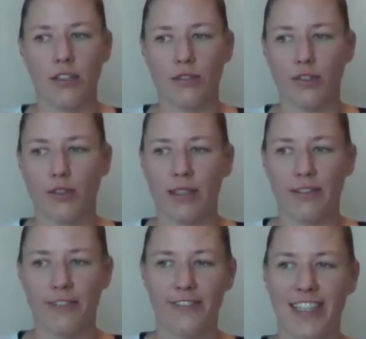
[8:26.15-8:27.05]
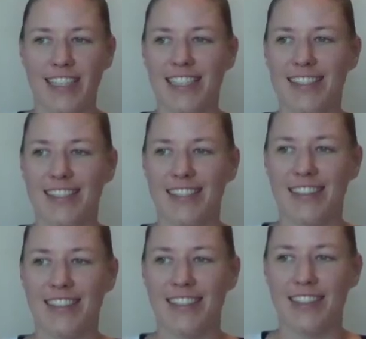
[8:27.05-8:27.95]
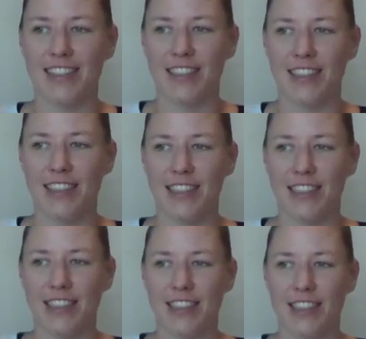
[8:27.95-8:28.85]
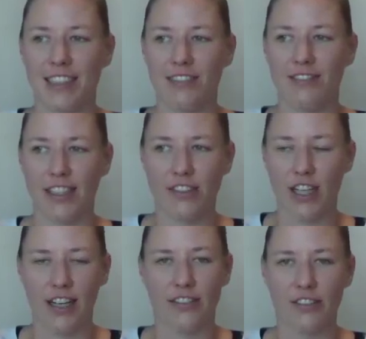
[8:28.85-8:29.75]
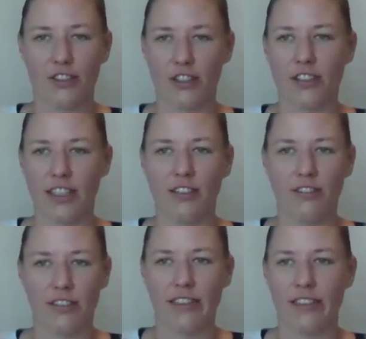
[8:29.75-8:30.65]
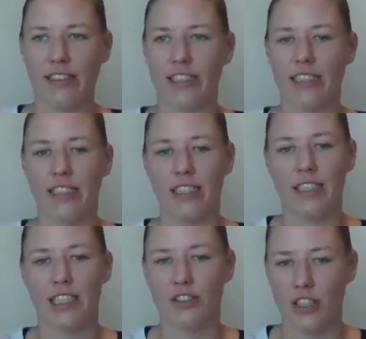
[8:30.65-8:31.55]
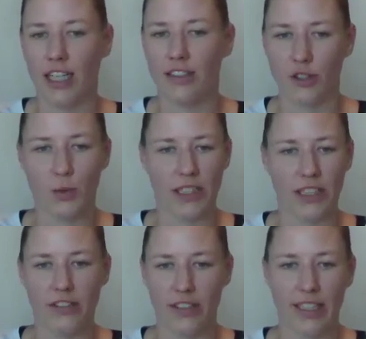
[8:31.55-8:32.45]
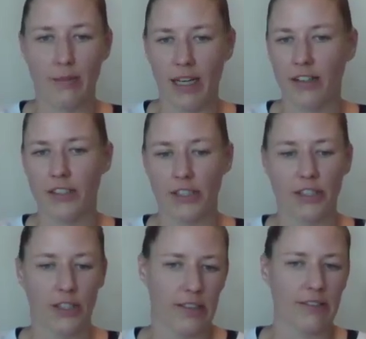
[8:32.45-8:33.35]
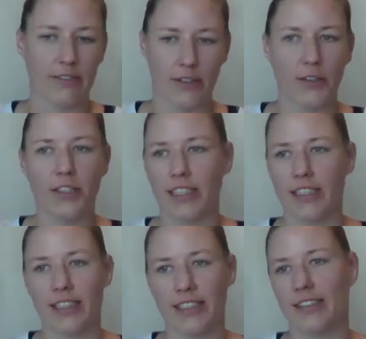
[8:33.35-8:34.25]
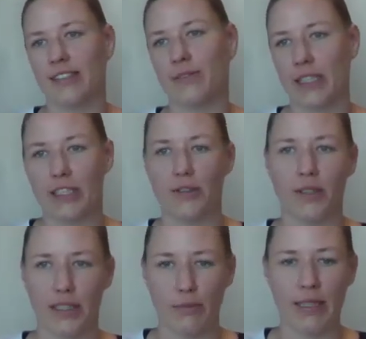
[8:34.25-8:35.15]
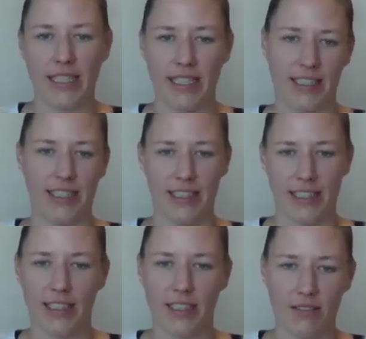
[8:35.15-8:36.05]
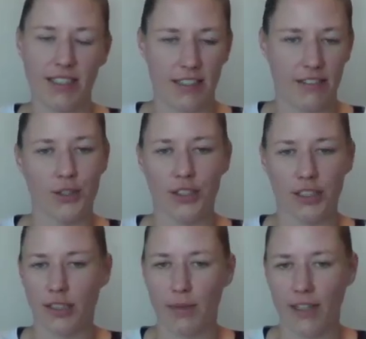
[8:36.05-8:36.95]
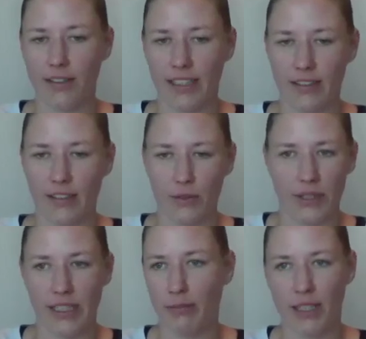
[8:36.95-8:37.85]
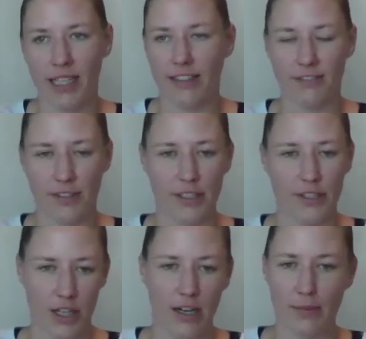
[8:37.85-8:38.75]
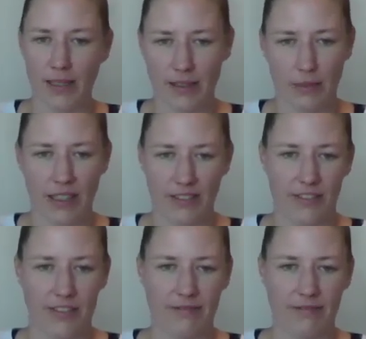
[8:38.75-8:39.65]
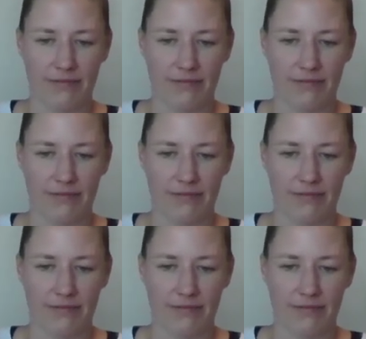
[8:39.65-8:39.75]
you have to be ready to like challenge yourself and challenge what you think about your current role and where you want to be. And it's not really just about like only applying for a job. It's about,